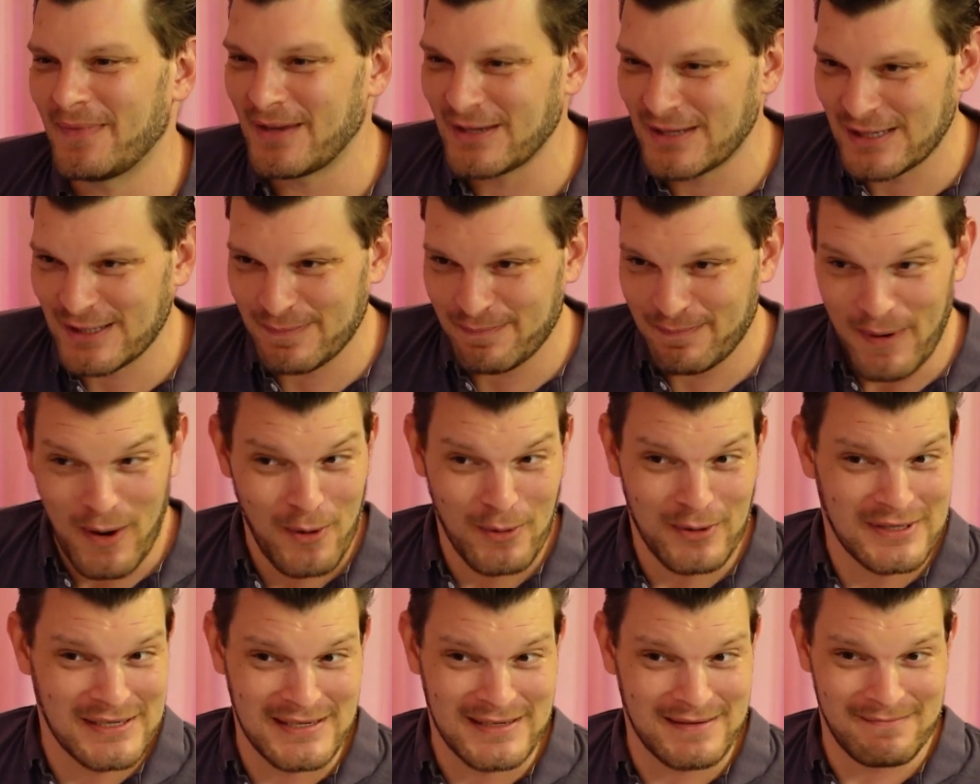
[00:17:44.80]
The
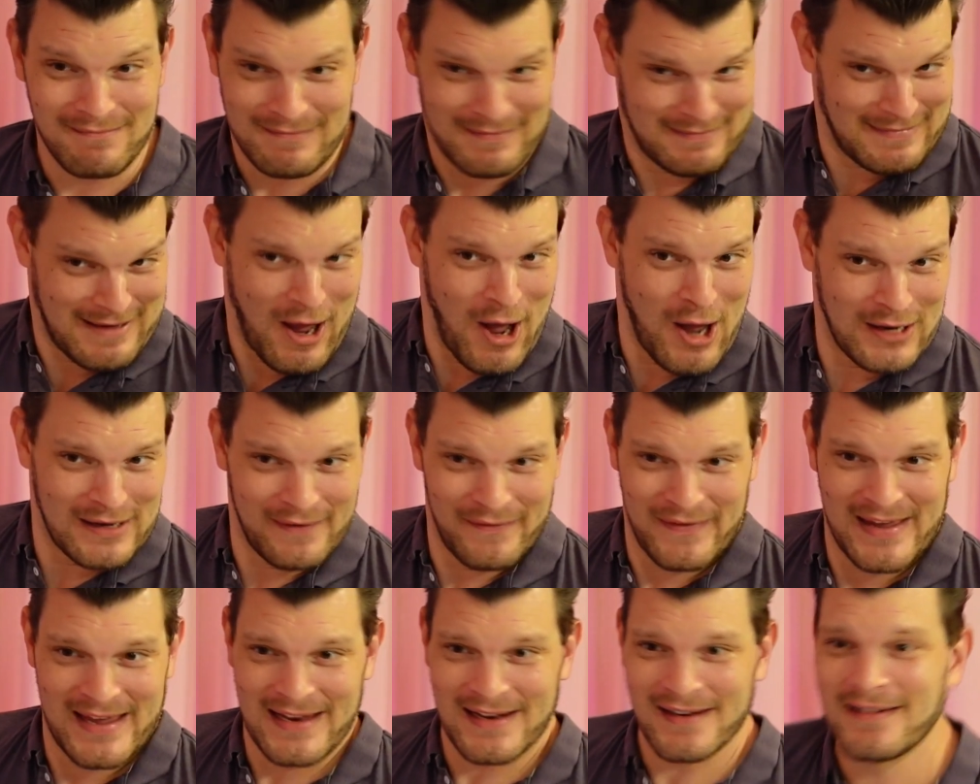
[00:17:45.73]
spokes, all of
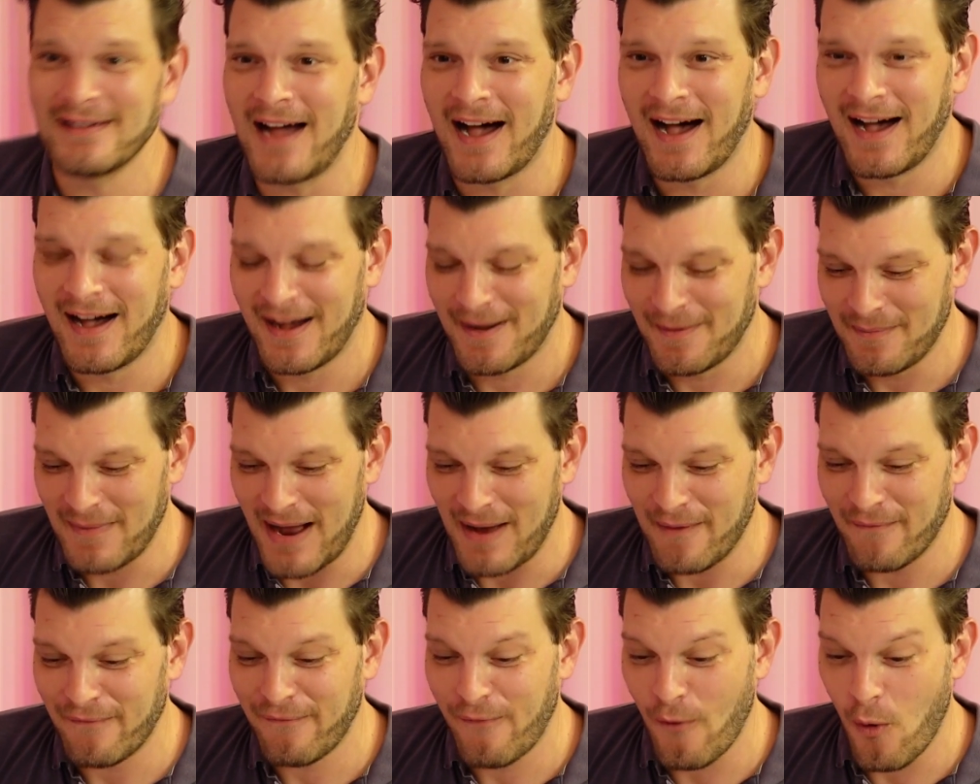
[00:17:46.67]
it.
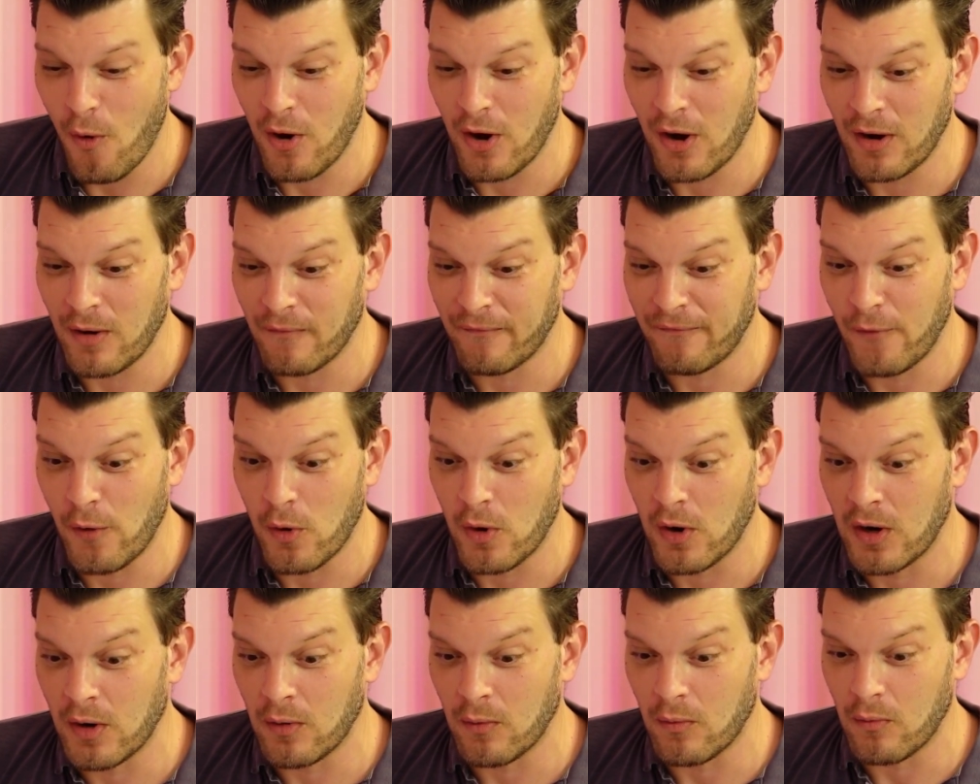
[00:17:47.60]

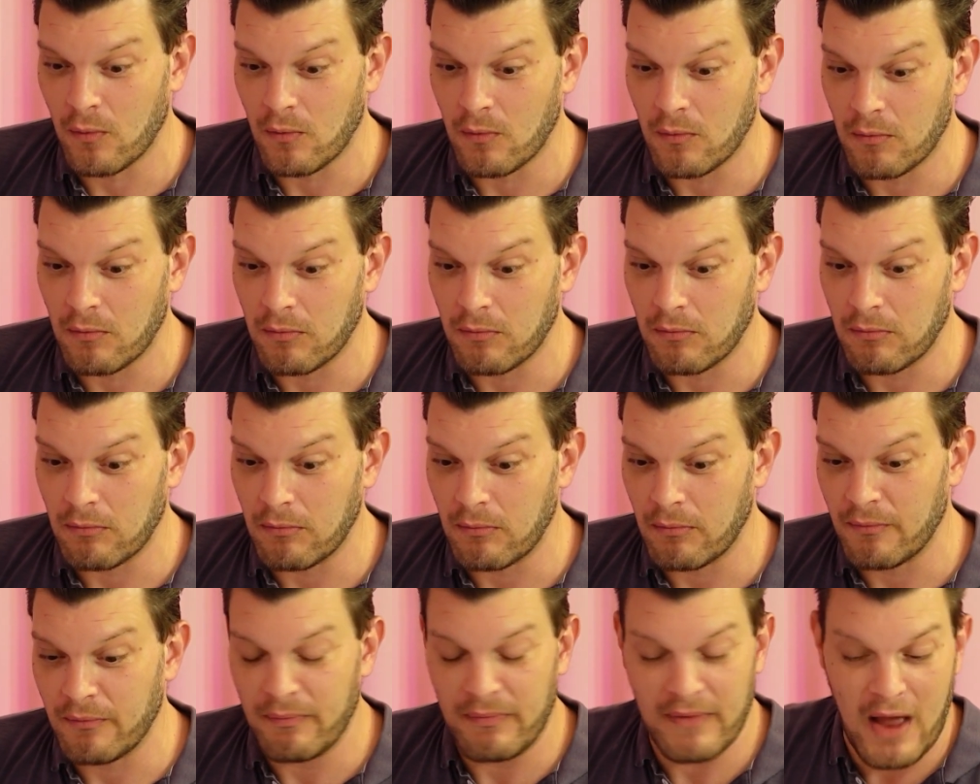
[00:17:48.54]
For
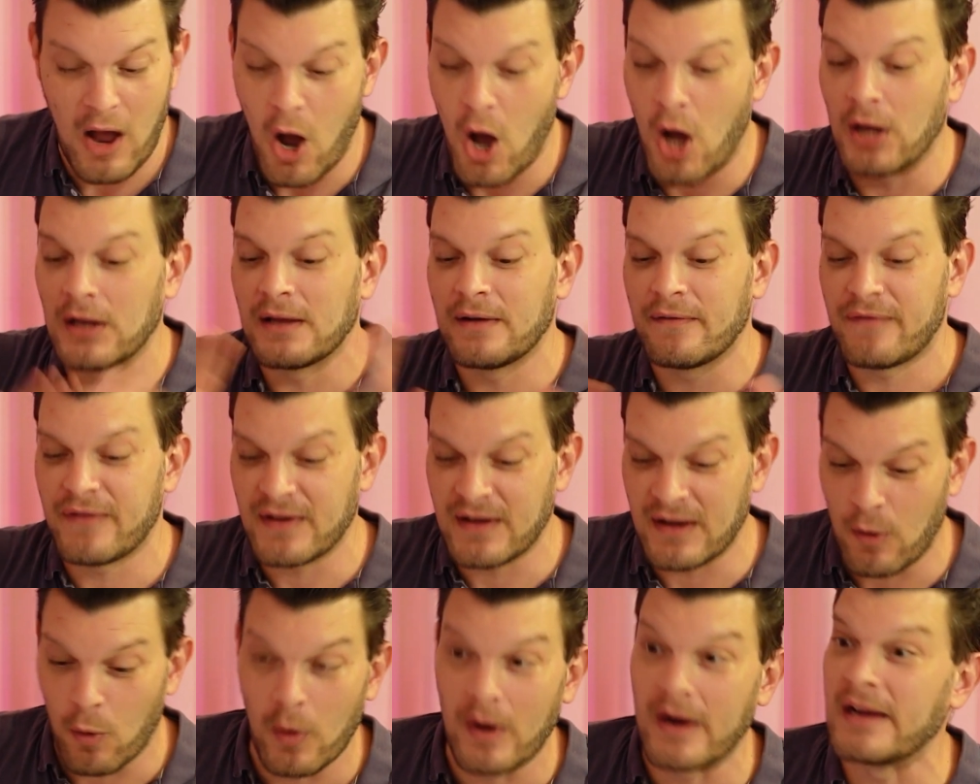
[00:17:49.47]
all of the
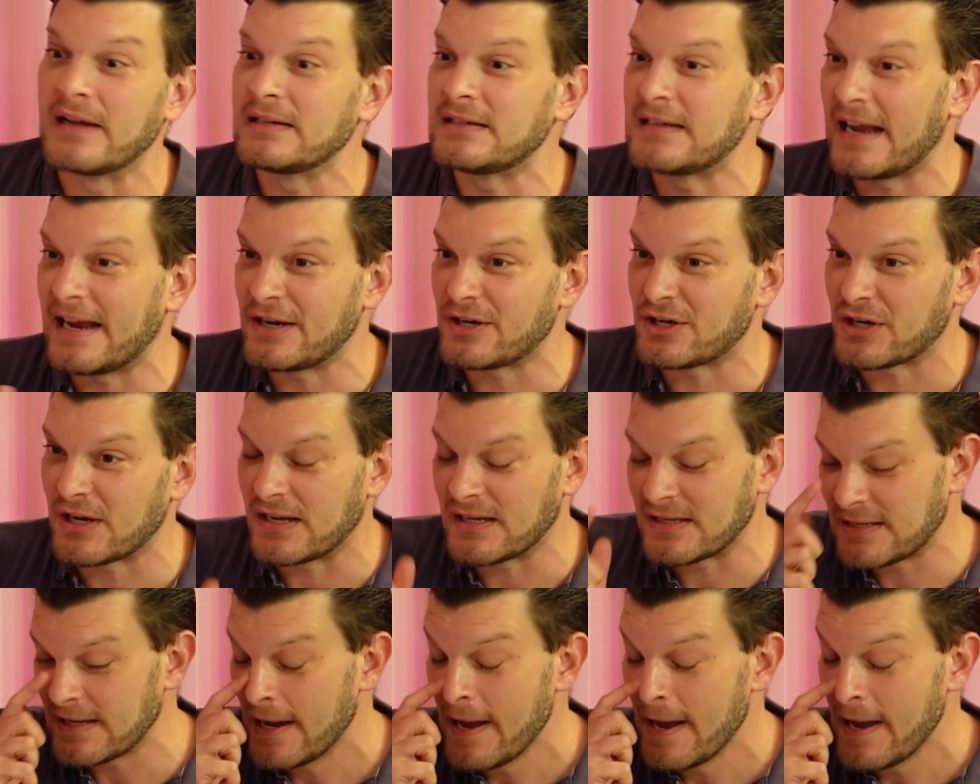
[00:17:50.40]
orientations.